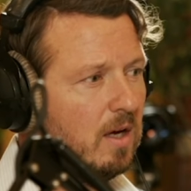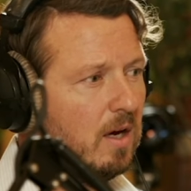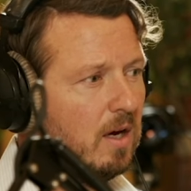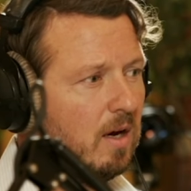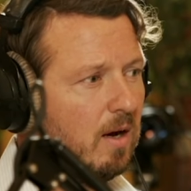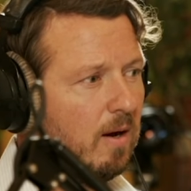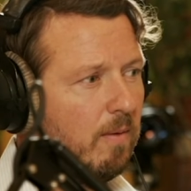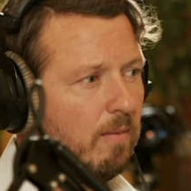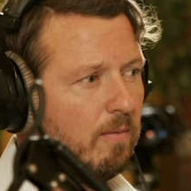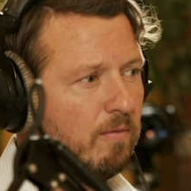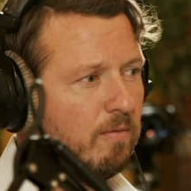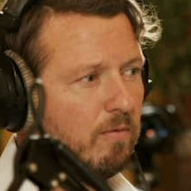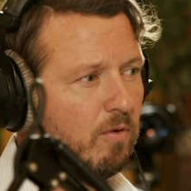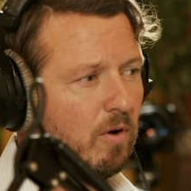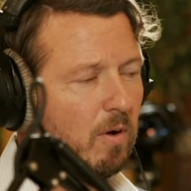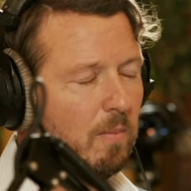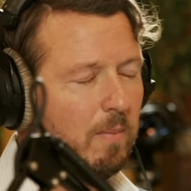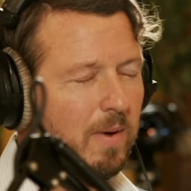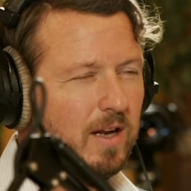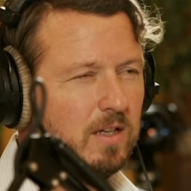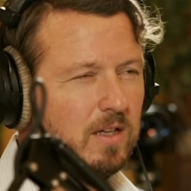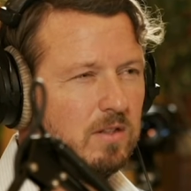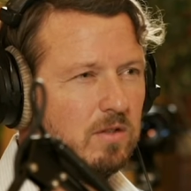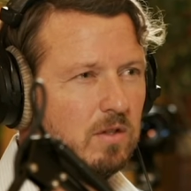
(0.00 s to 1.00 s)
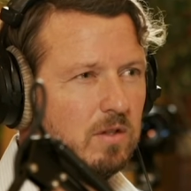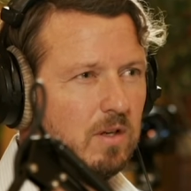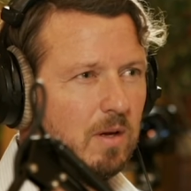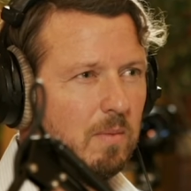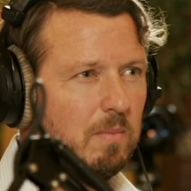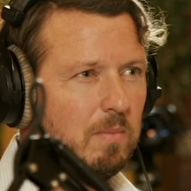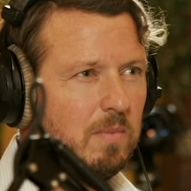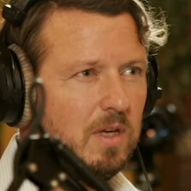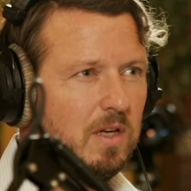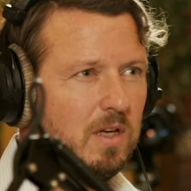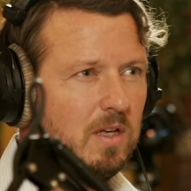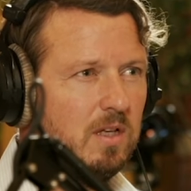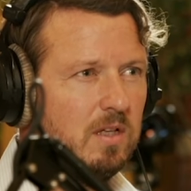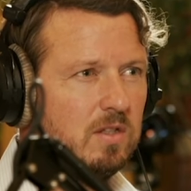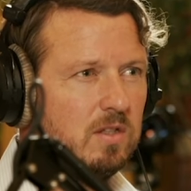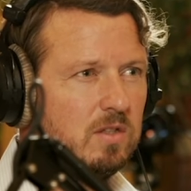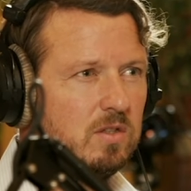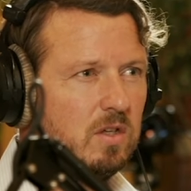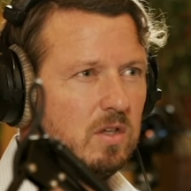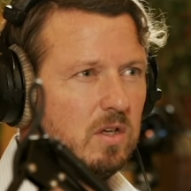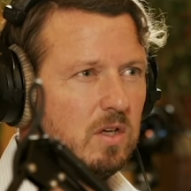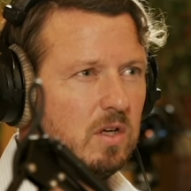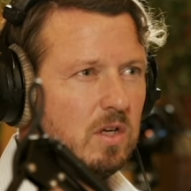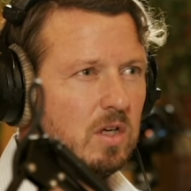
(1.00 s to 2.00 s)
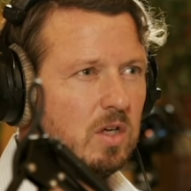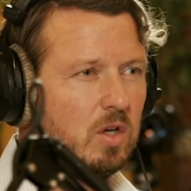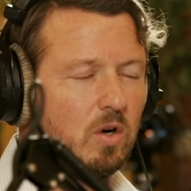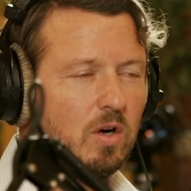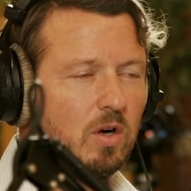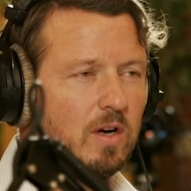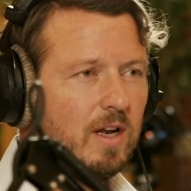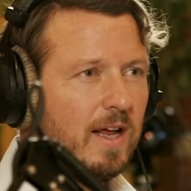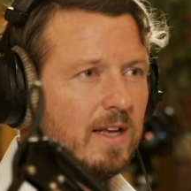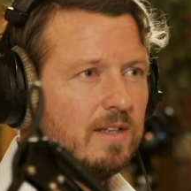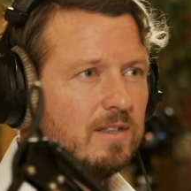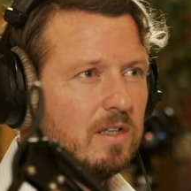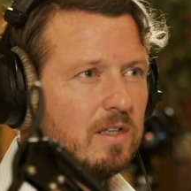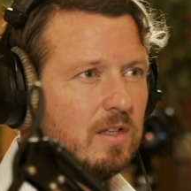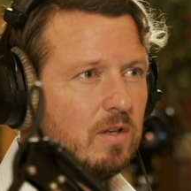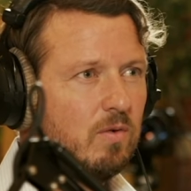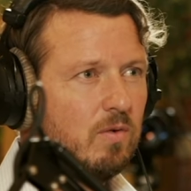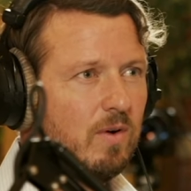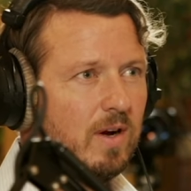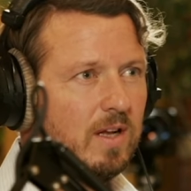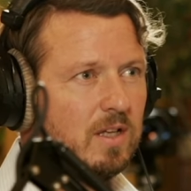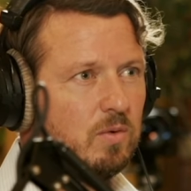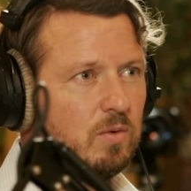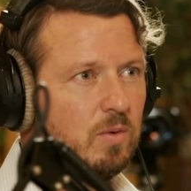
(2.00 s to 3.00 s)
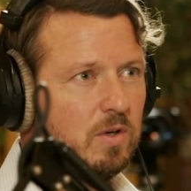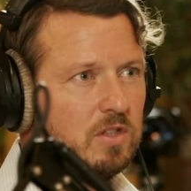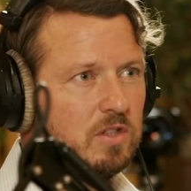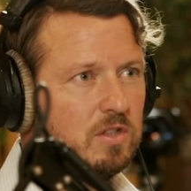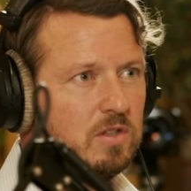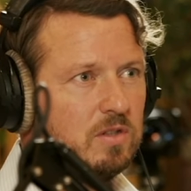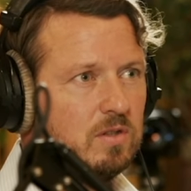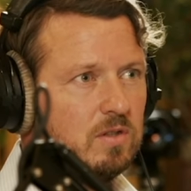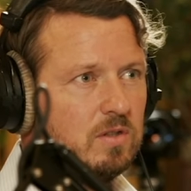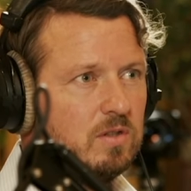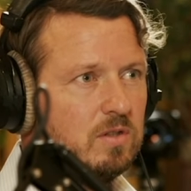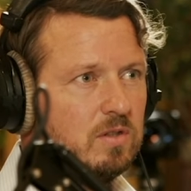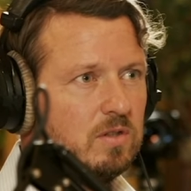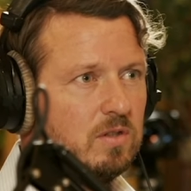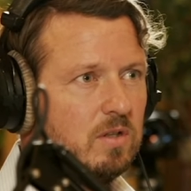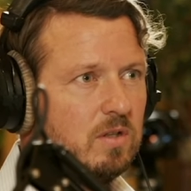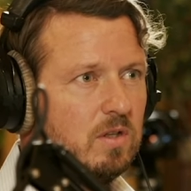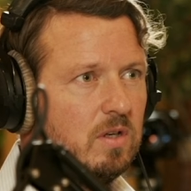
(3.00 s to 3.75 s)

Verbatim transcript: Um, for a mentor, that means you're not asking the right questions,